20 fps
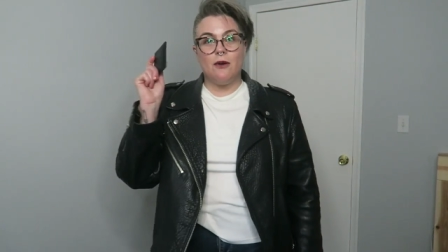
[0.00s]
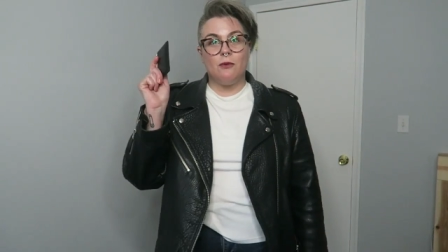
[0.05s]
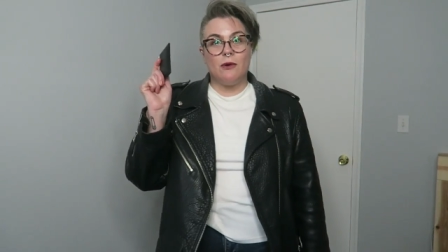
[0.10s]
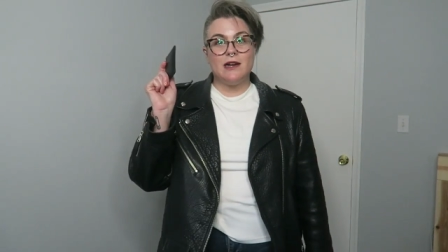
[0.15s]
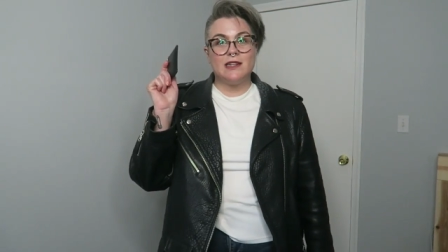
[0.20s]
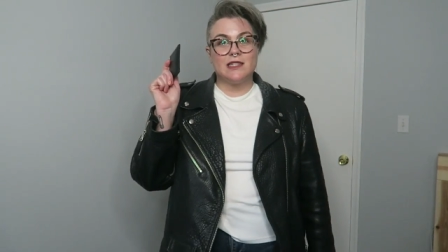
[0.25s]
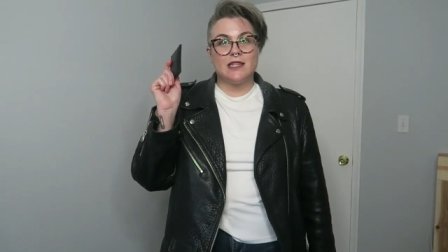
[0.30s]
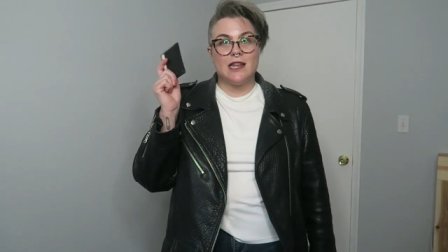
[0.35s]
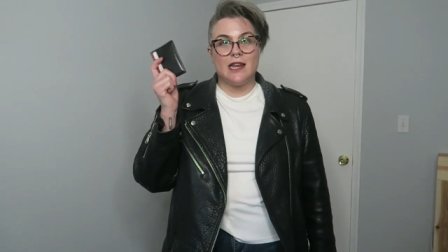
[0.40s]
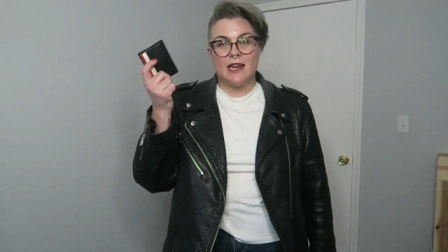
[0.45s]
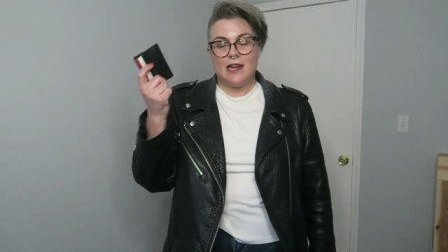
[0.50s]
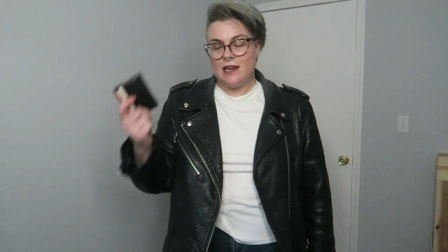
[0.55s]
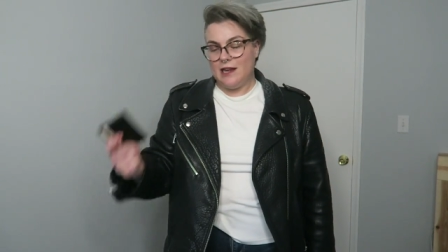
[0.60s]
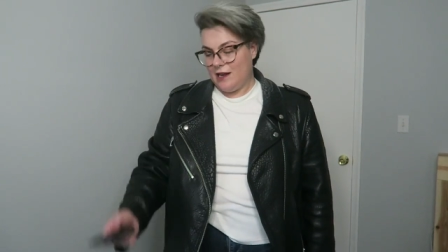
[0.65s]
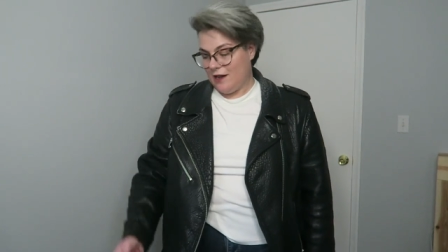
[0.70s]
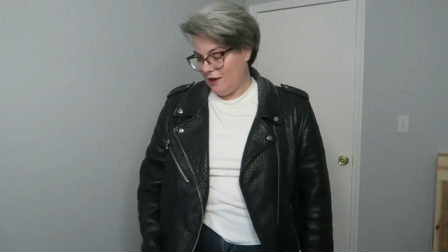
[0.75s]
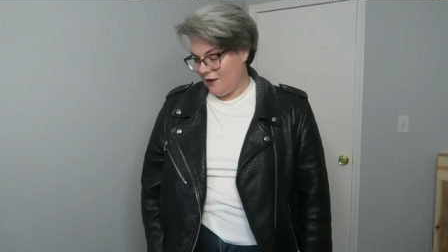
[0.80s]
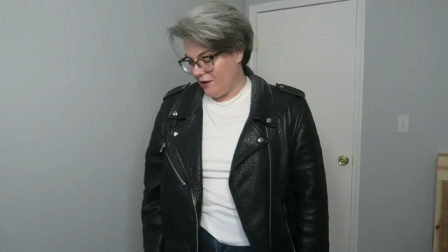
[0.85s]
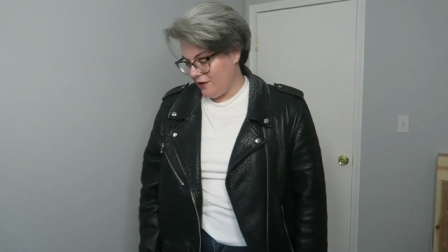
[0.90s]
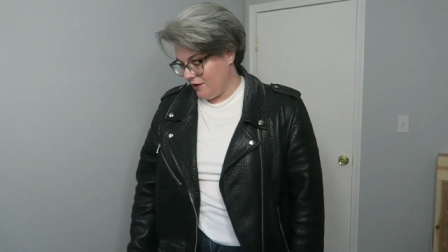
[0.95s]
it wasn't in
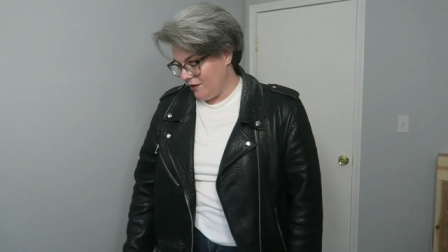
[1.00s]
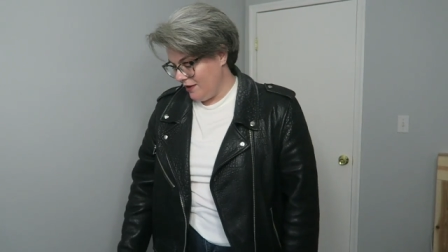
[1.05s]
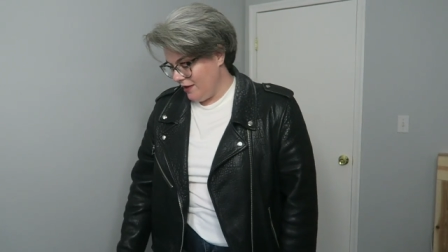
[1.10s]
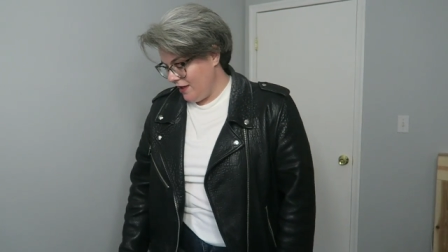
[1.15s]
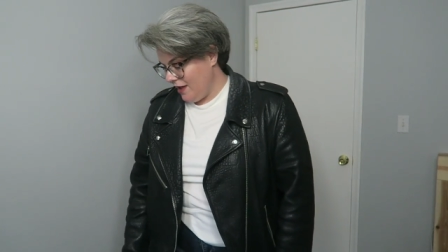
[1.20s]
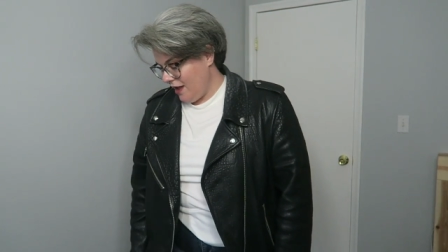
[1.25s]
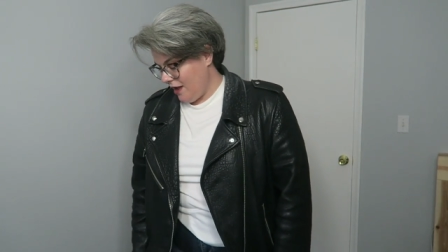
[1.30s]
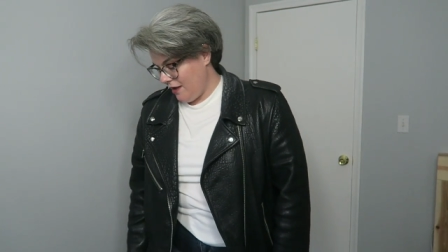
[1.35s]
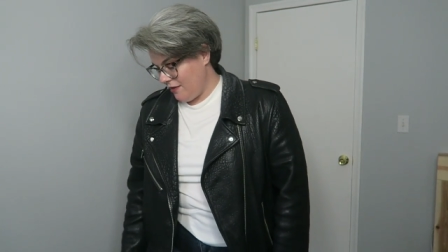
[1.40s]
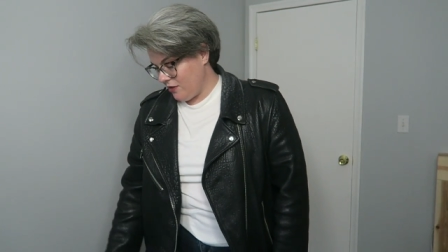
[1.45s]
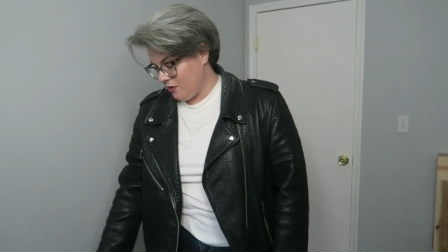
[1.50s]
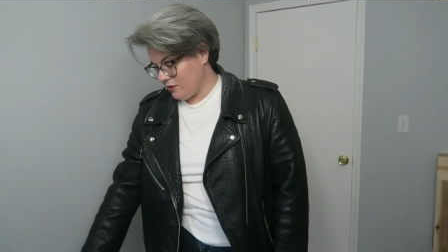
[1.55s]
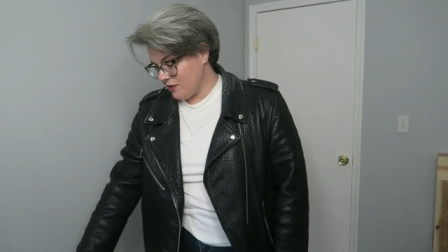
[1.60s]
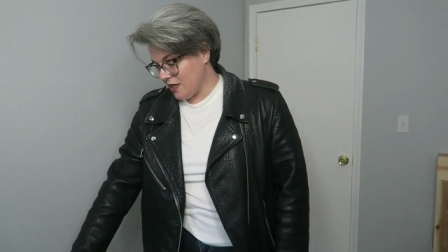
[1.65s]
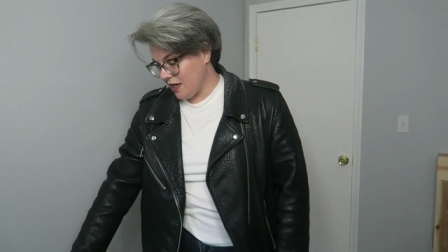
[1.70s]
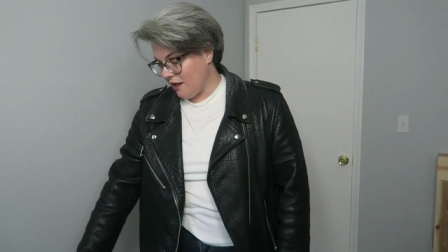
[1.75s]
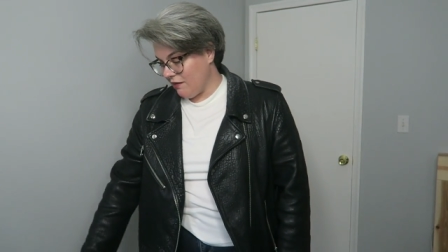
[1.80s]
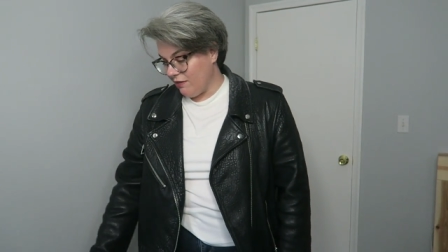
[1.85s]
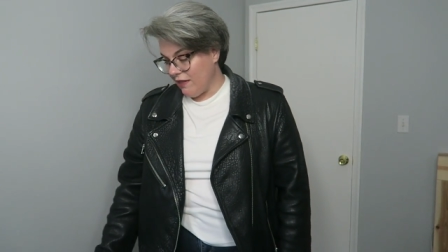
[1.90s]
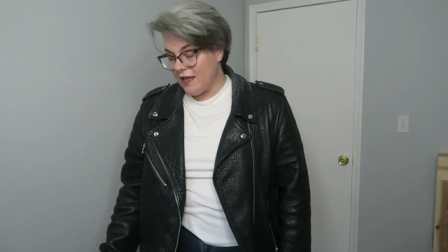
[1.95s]
here and there
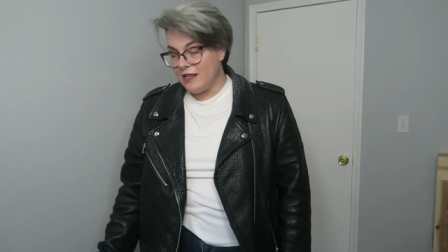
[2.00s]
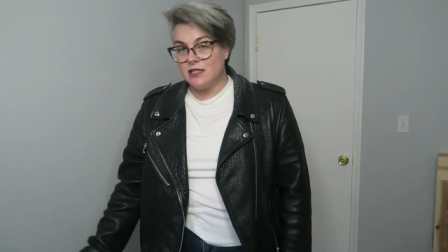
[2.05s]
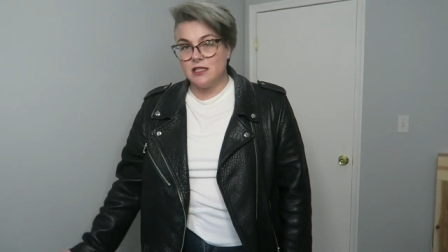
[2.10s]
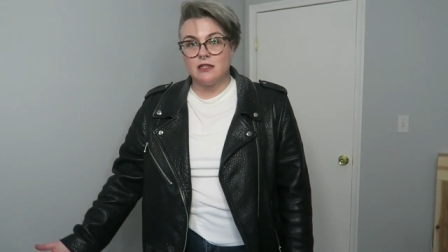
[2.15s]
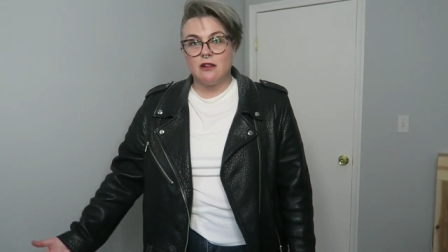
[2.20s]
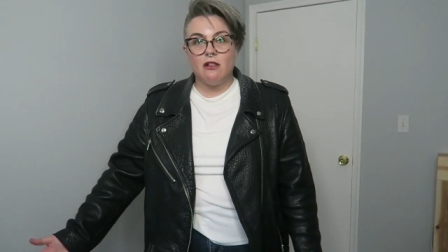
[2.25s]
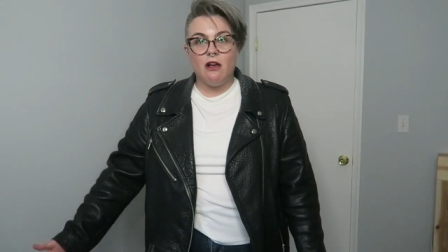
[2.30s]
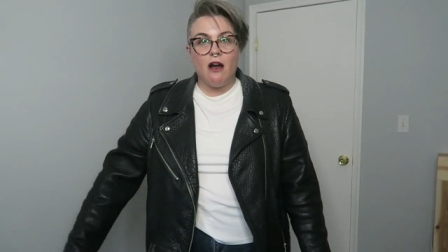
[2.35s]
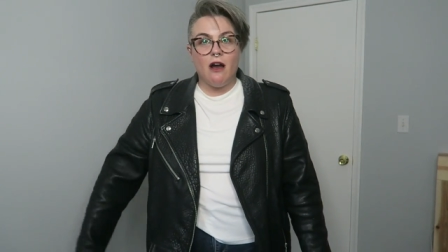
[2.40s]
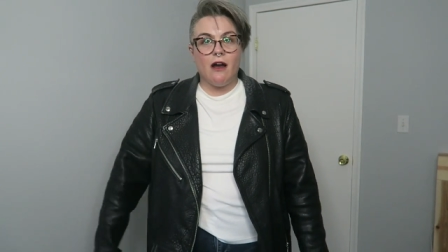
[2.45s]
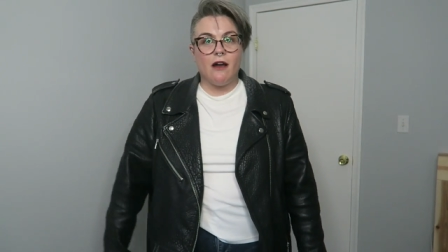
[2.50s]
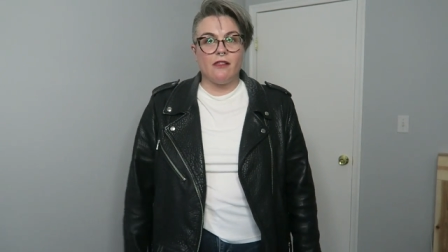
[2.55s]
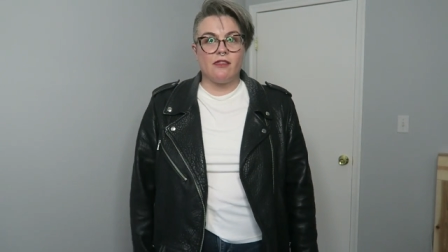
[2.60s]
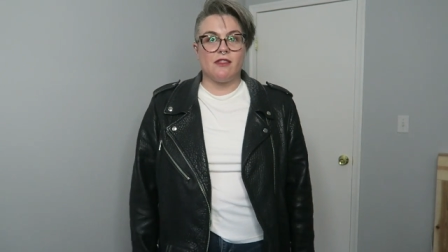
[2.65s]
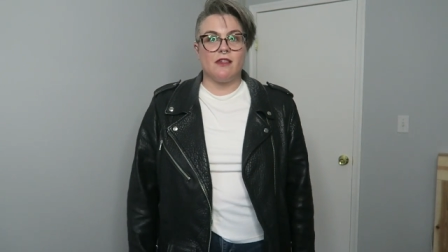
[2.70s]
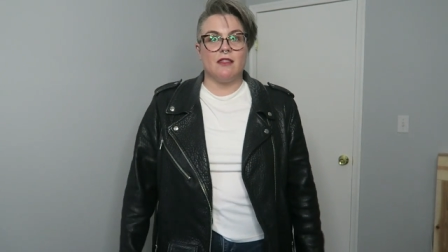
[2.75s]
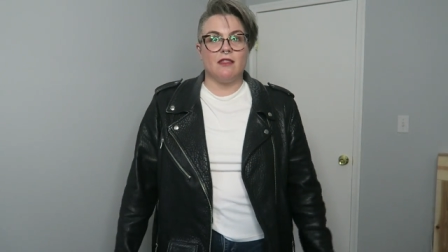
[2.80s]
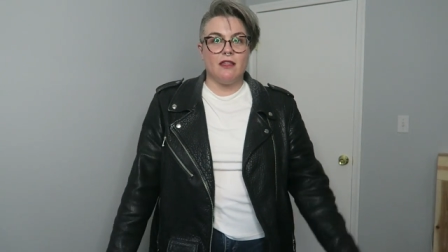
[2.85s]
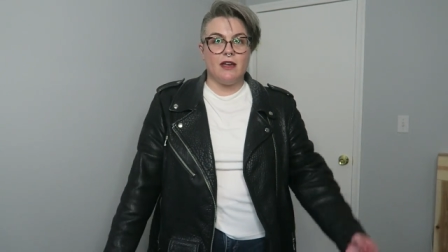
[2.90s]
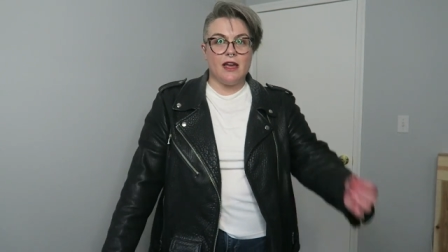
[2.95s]
was like a lens
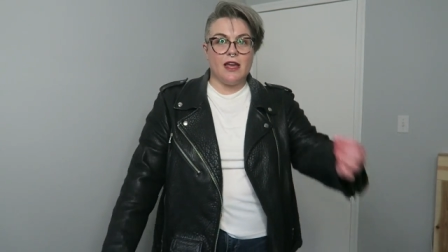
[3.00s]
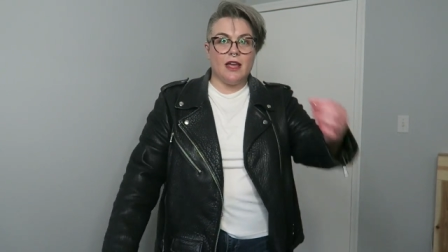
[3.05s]
cloth and